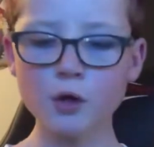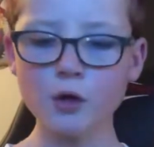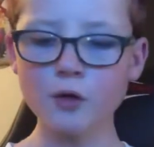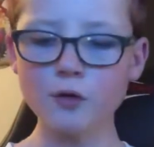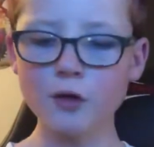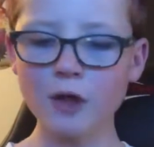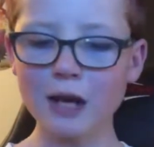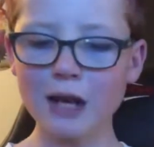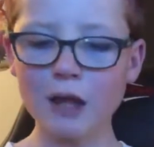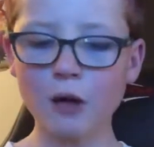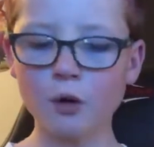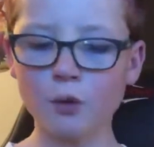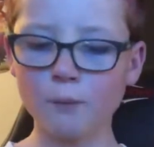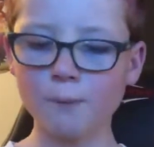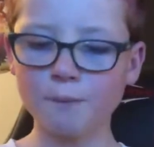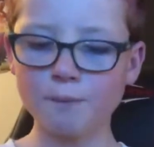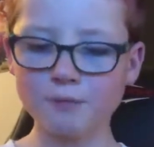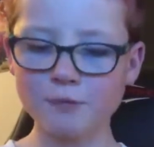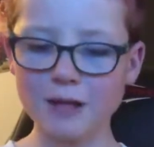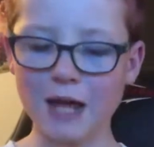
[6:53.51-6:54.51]
the little
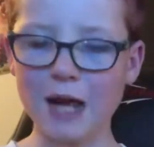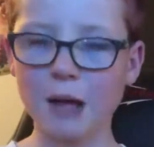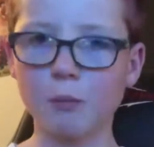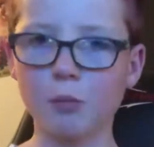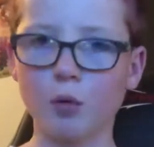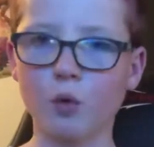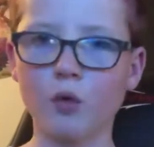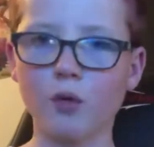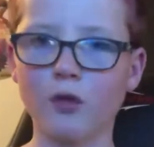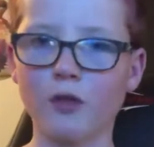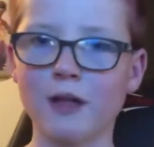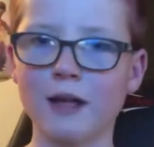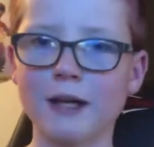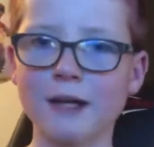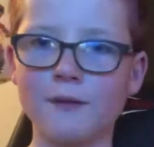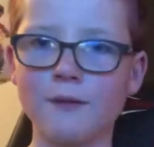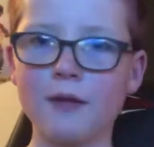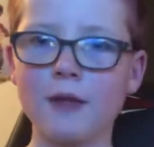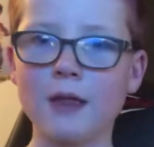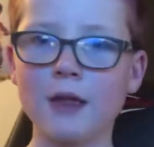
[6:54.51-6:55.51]
teleport thing,
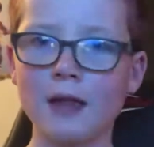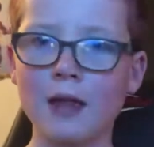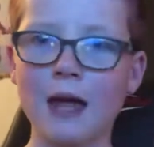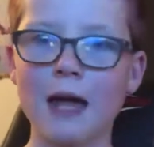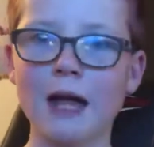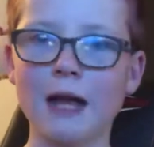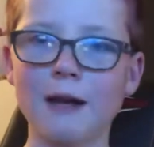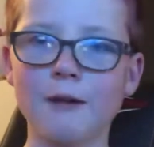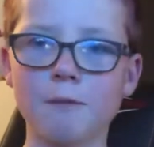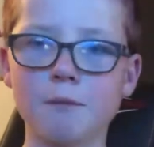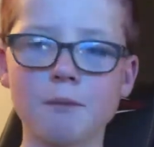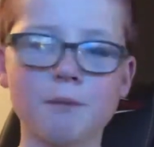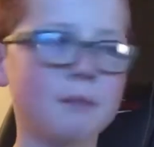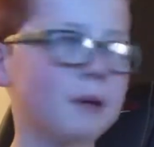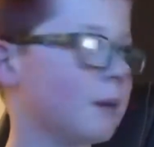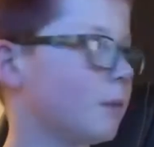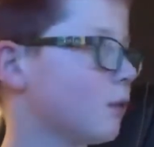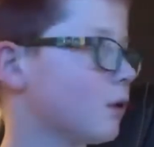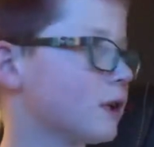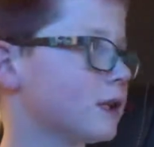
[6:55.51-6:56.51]
and
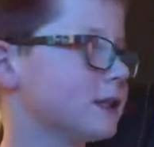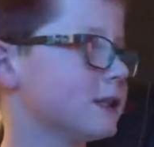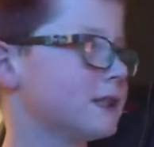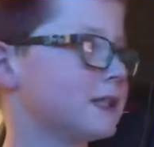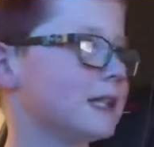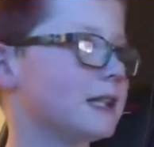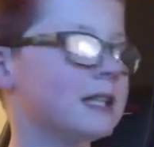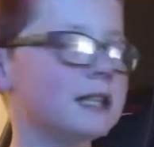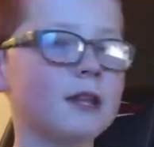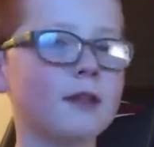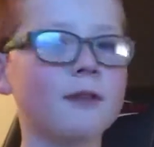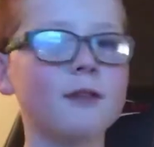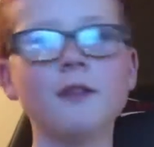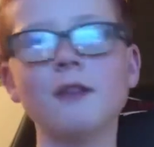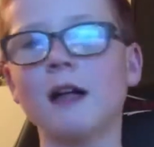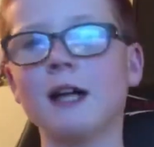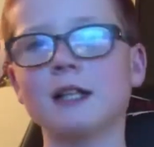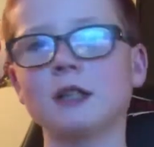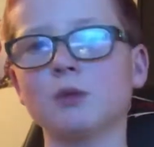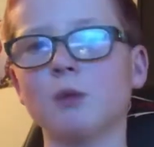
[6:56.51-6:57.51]
people can see that
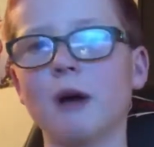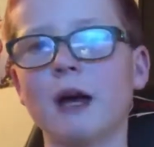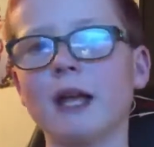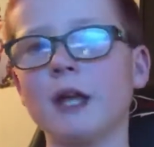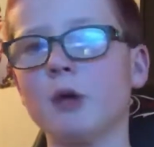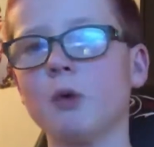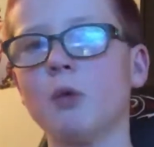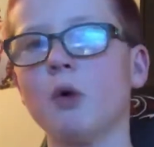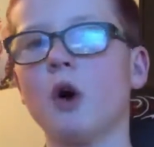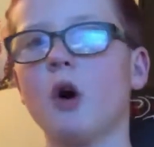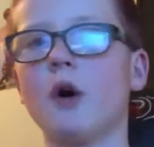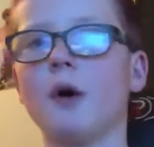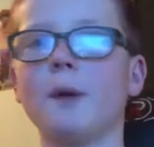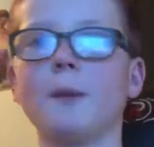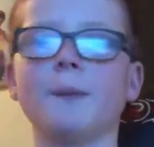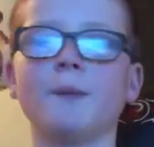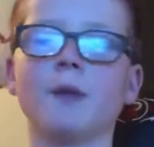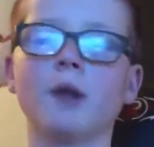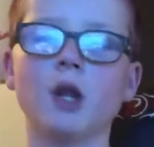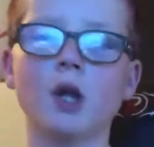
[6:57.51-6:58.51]
that's where you are,
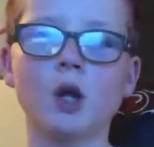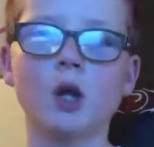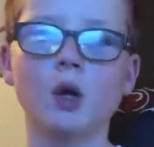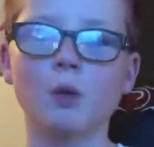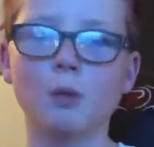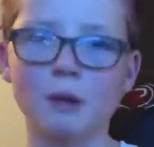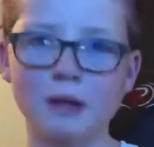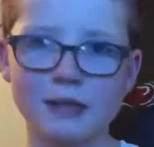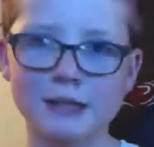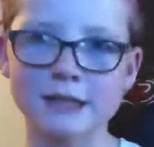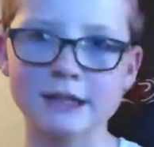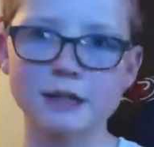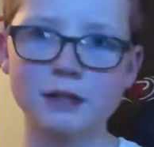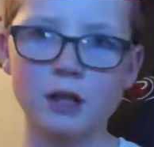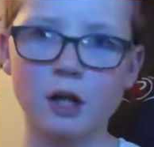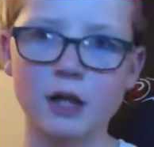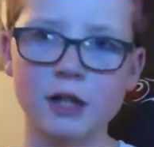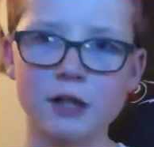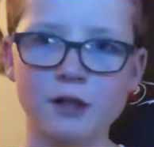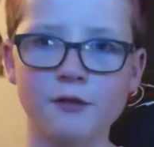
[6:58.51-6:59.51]
which is
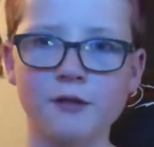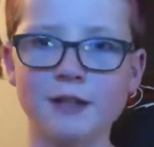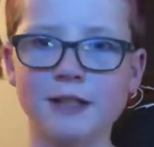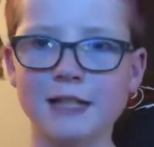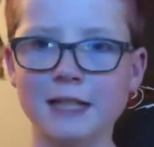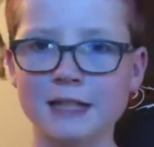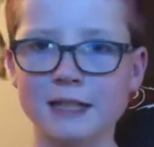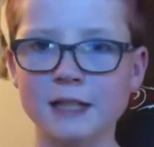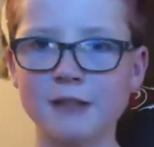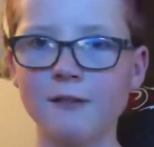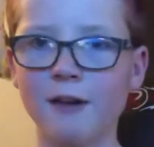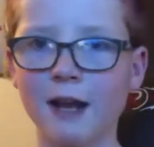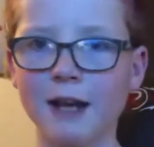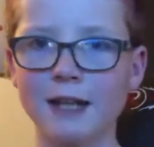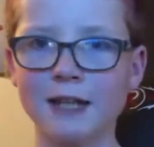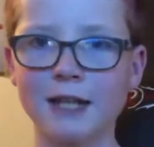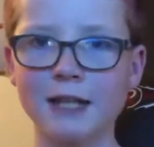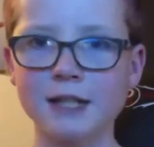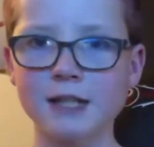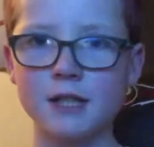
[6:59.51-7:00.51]
kind of a
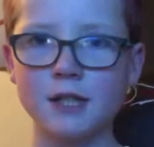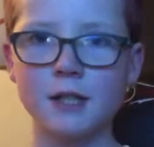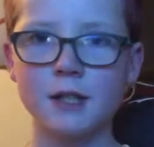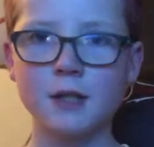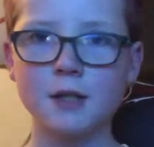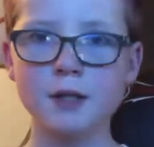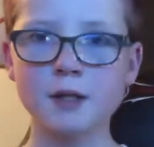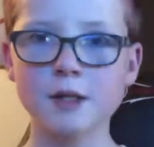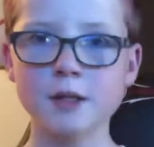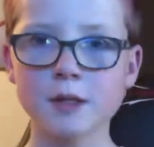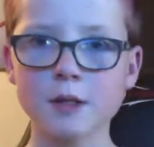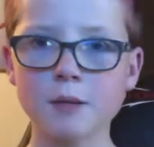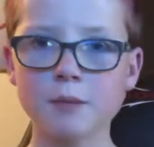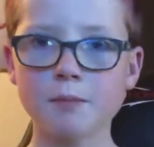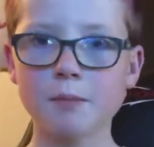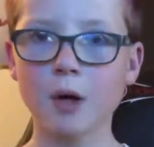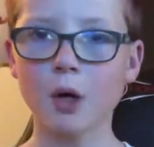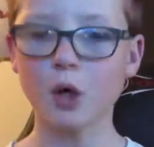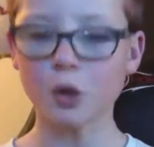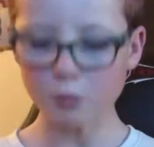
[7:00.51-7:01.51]
disadvantage.
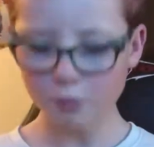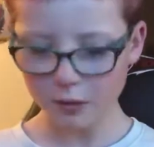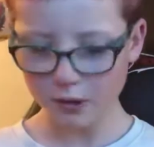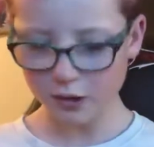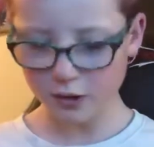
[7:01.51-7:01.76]
But Omen